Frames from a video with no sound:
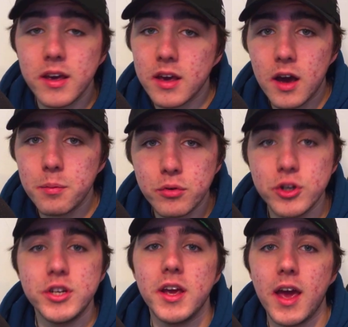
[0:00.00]
I
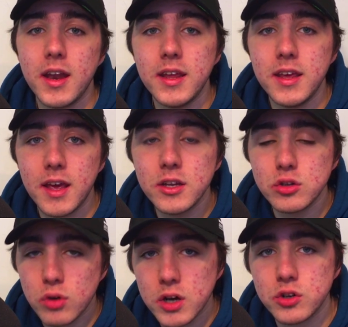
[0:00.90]
appreciate any
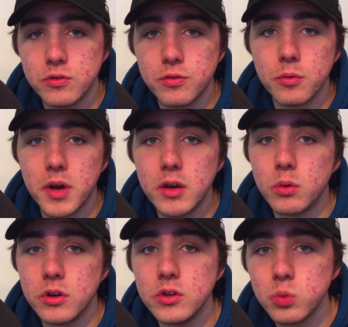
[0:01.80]
interaction from anyone
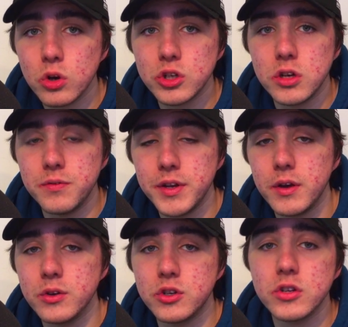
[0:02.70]
who's watching the
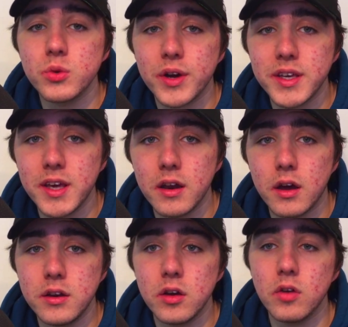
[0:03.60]
videos, just so I can get an
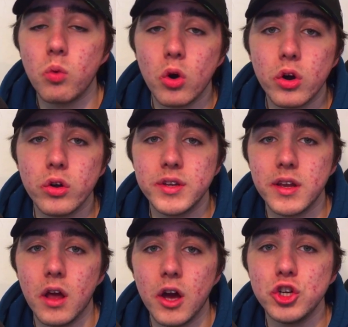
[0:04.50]
idea of what content
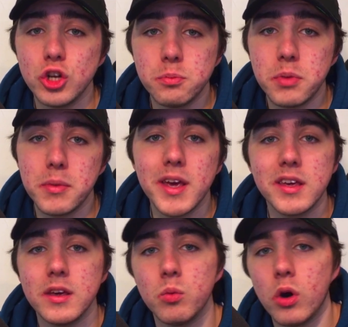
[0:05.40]
I should be making
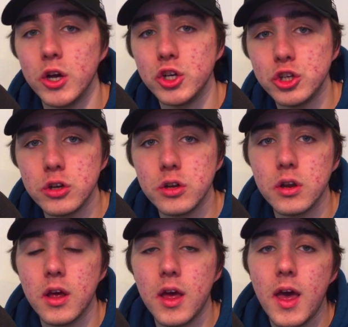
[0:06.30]
and what I shouldn't.
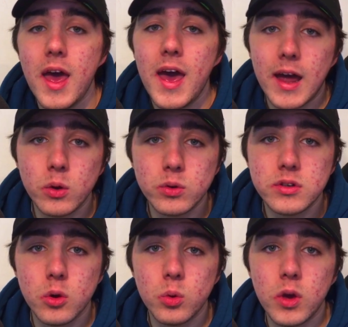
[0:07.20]
And
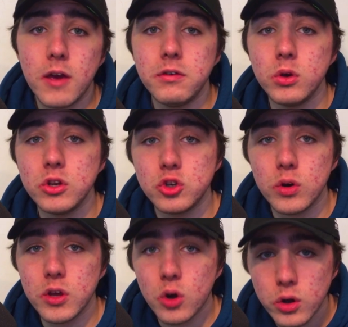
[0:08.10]
also, if you enjoy
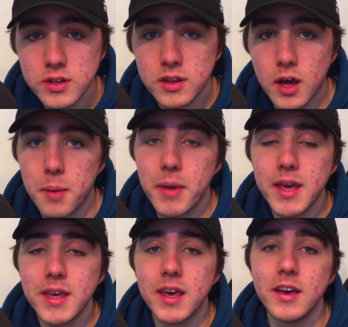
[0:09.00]
the content that I'm
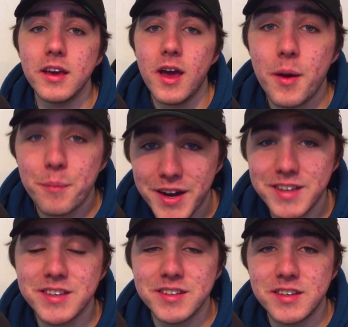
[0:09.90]
making, please
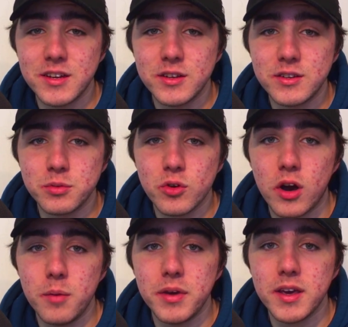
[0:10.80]
consider
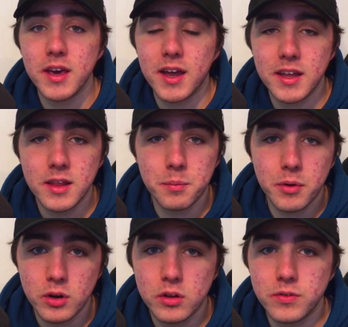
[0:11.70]
subscribing and hitting that bell
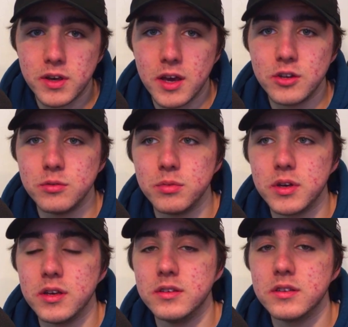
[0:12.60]
notification,
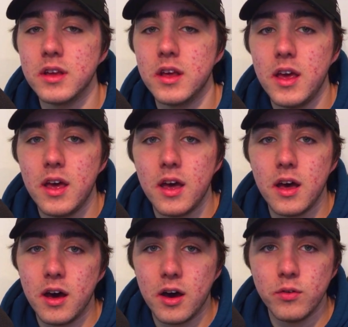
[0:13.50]
because
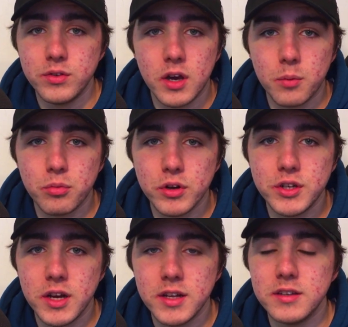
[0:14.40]
obviously I
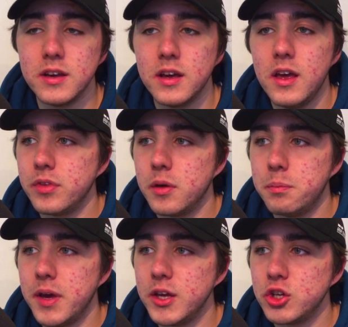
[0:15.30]
appreciate it.
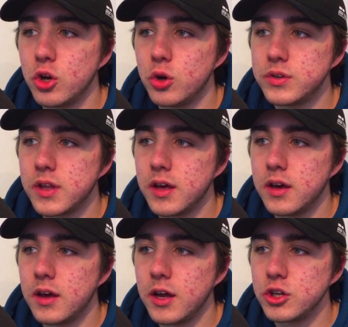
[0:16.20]
But it shows that
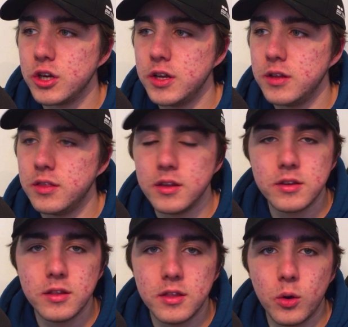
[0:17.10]
actually
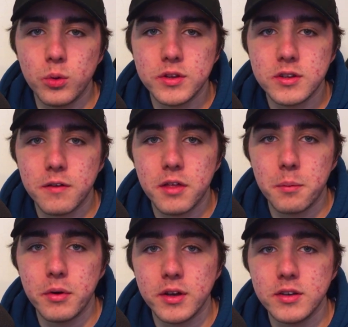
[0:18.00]
all the stuff that I'm
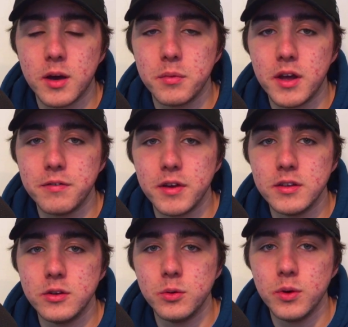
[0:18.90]
putting time and effort
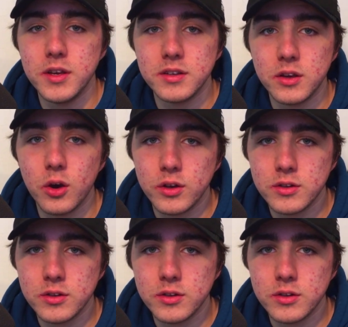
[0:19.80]
into isn't going to